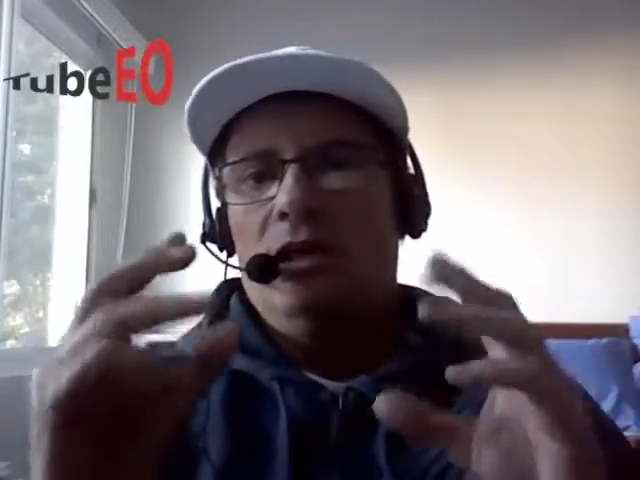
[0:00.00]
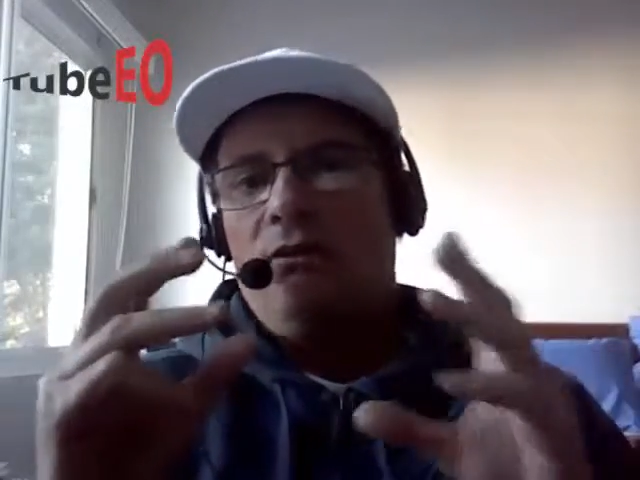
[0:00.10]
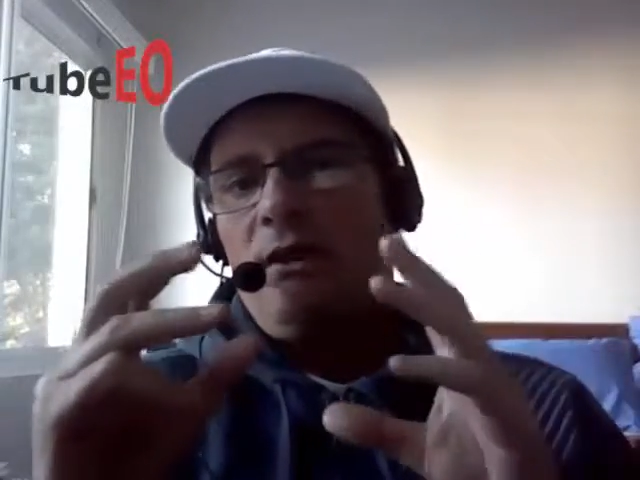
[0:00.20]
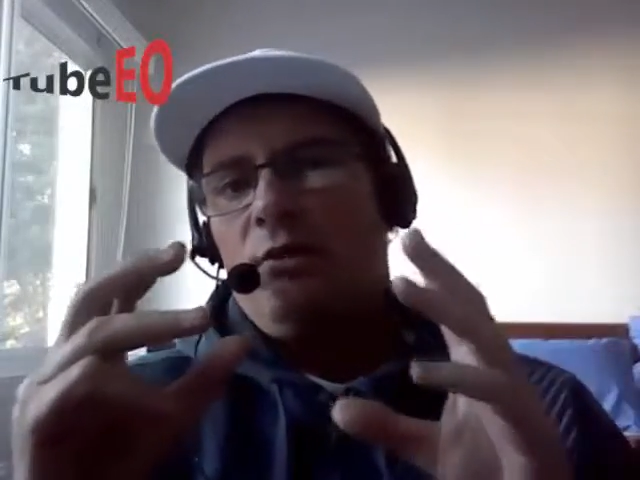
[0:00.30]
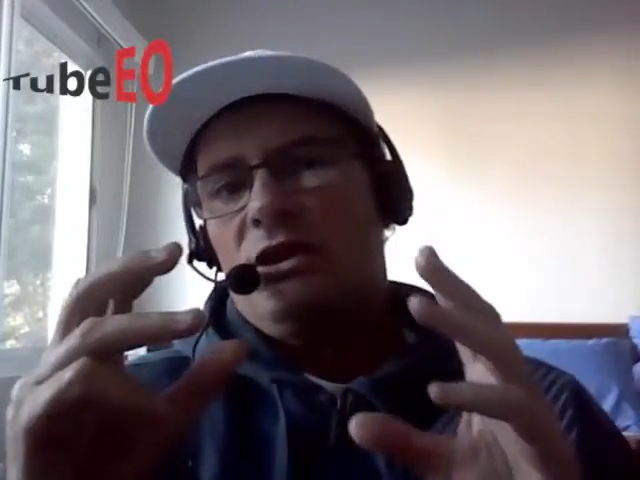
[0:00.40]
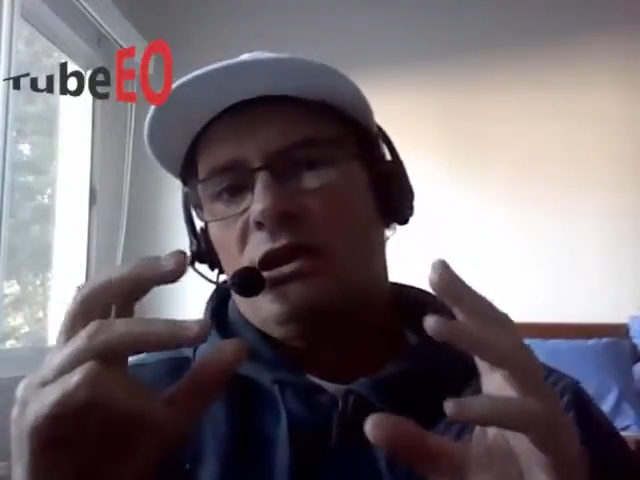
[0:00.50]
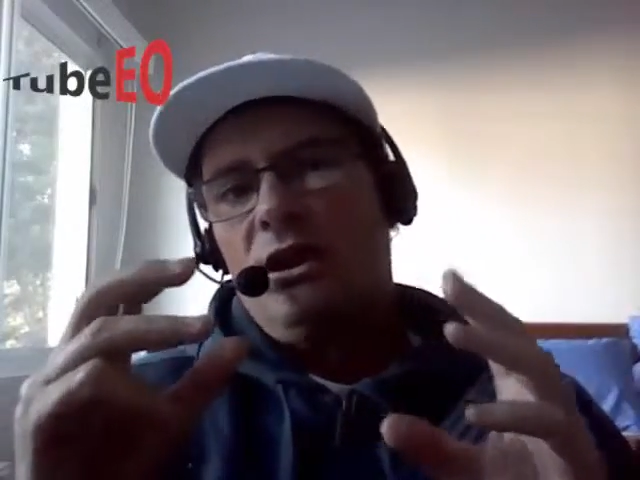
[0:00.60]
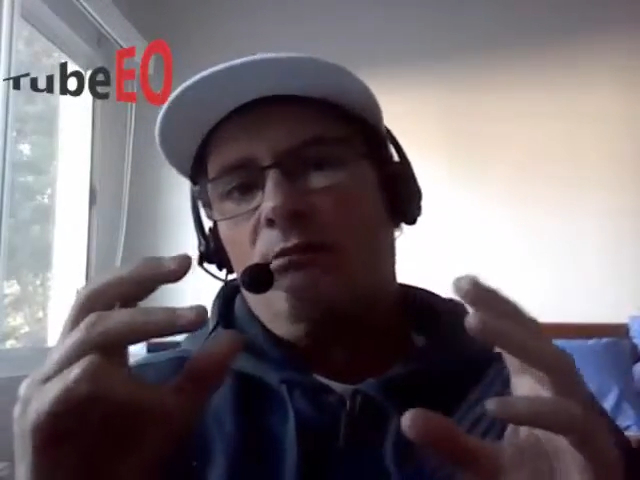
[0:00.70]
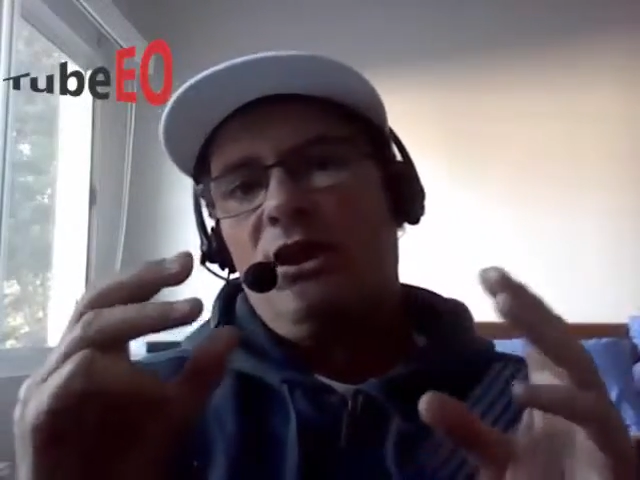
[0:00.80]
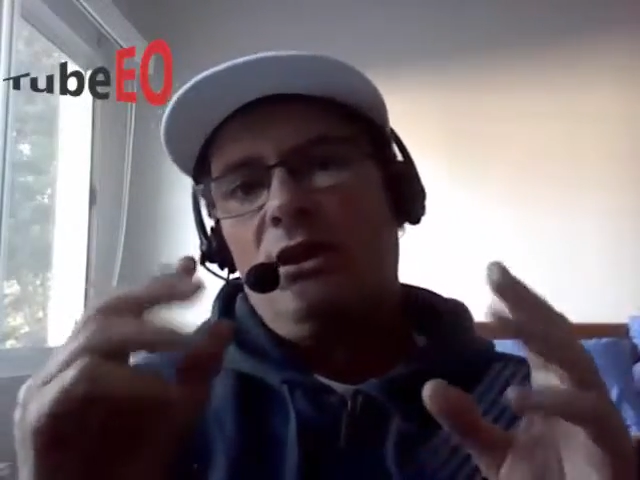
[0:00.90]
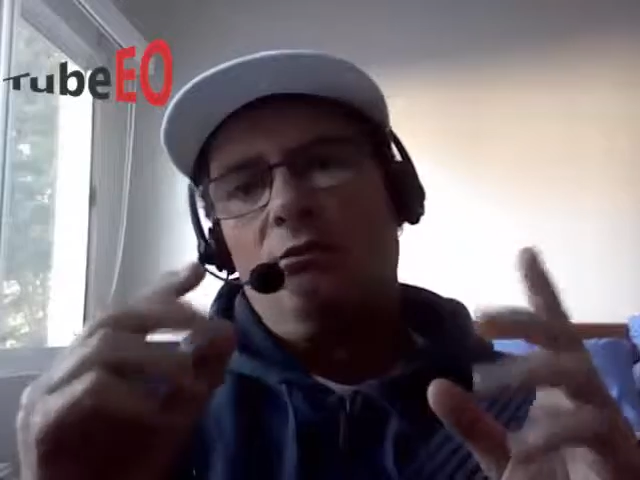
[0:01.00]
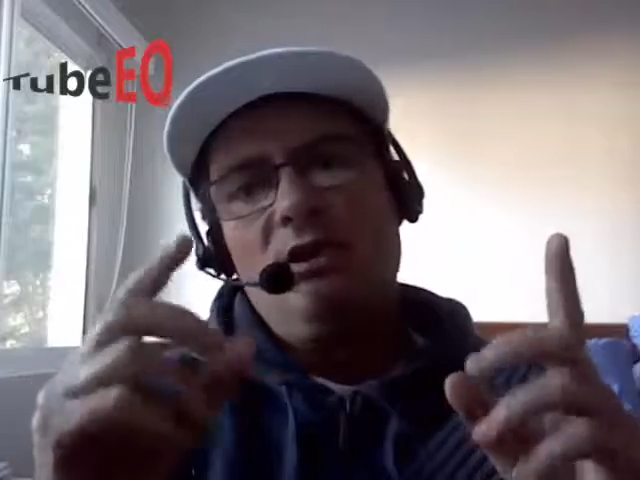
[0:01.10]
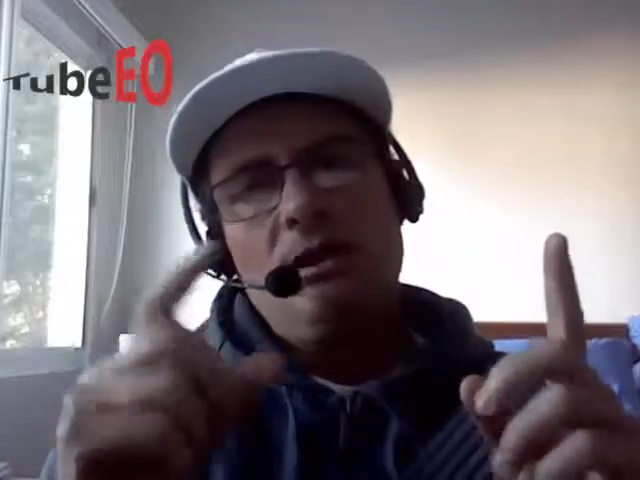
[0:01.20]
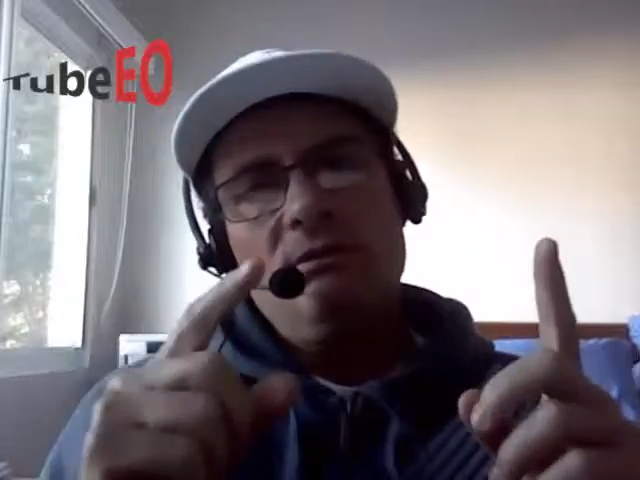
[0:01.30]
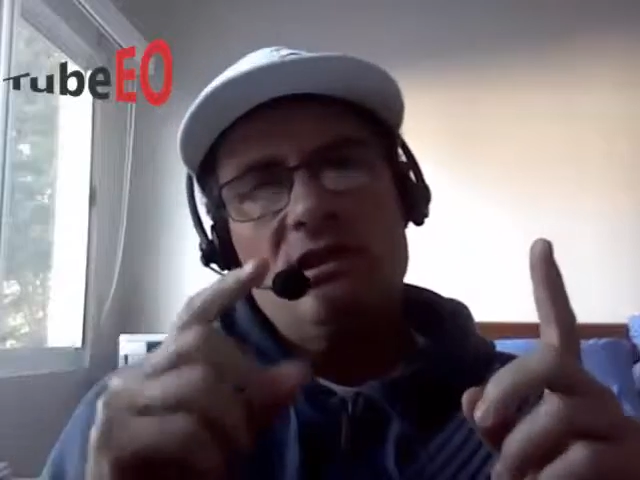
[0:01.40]
in your AdWords campaign,
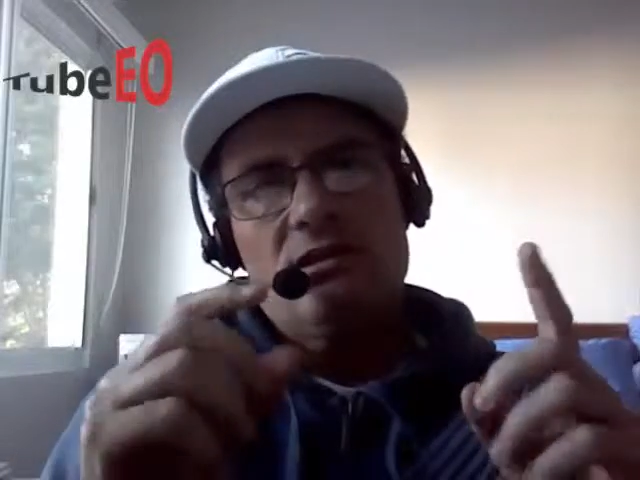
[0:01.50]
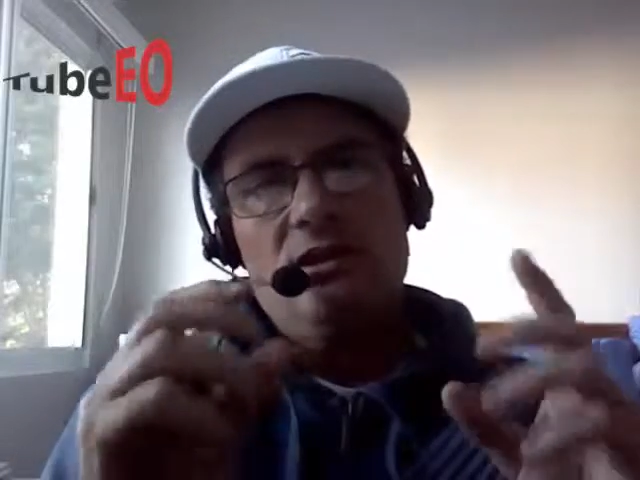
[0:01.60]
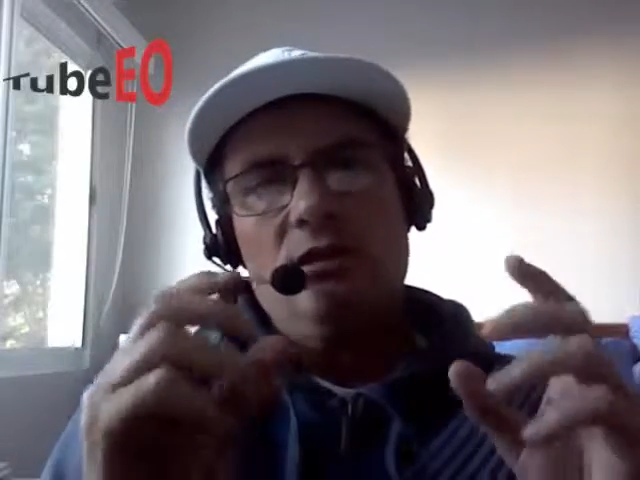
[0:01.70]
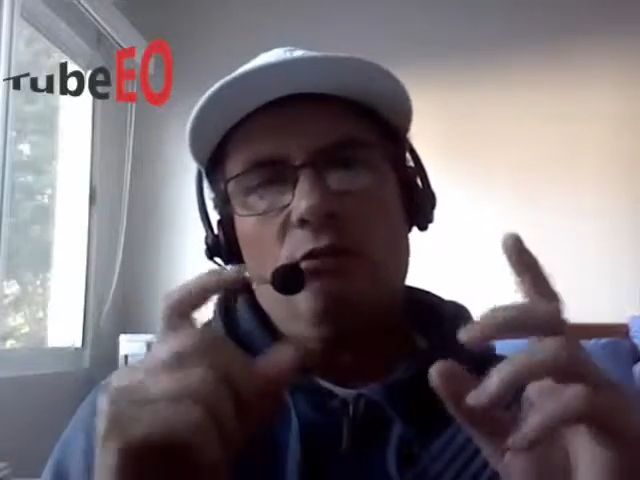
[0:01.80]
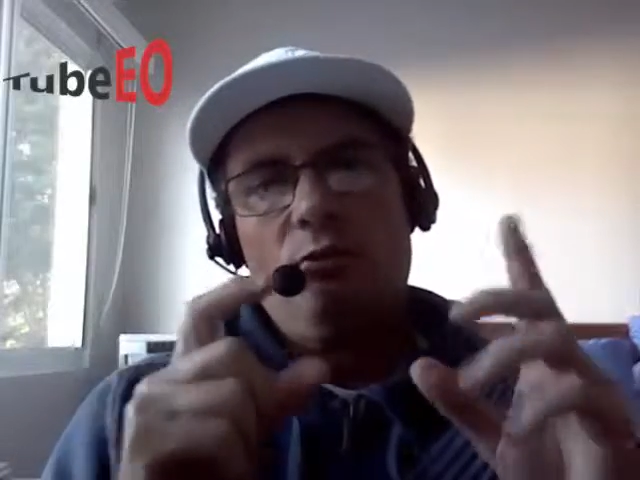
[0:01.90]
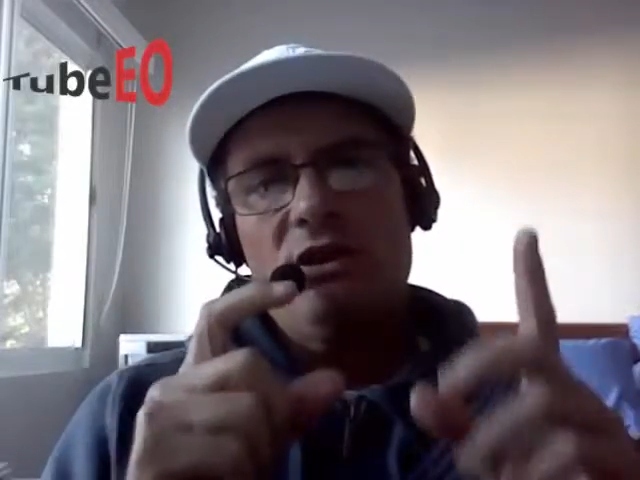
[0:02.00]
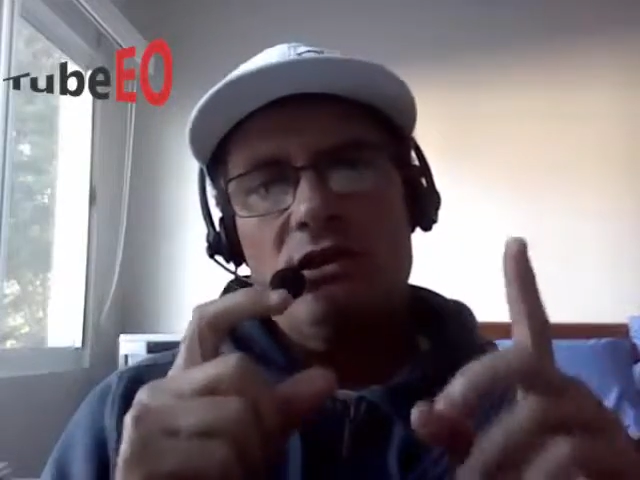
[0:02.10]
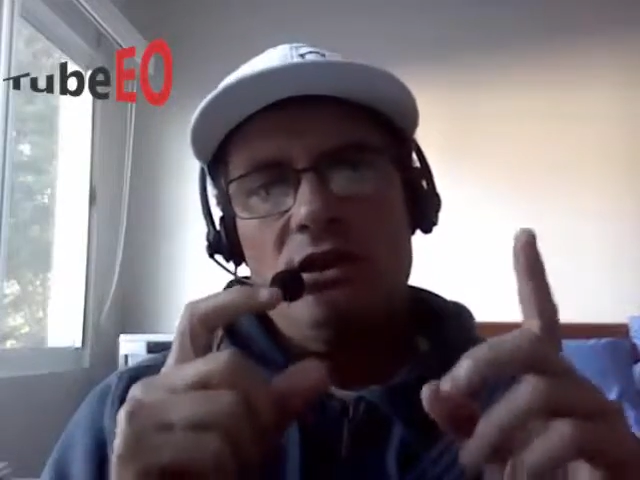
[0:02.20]
you'll be able to see what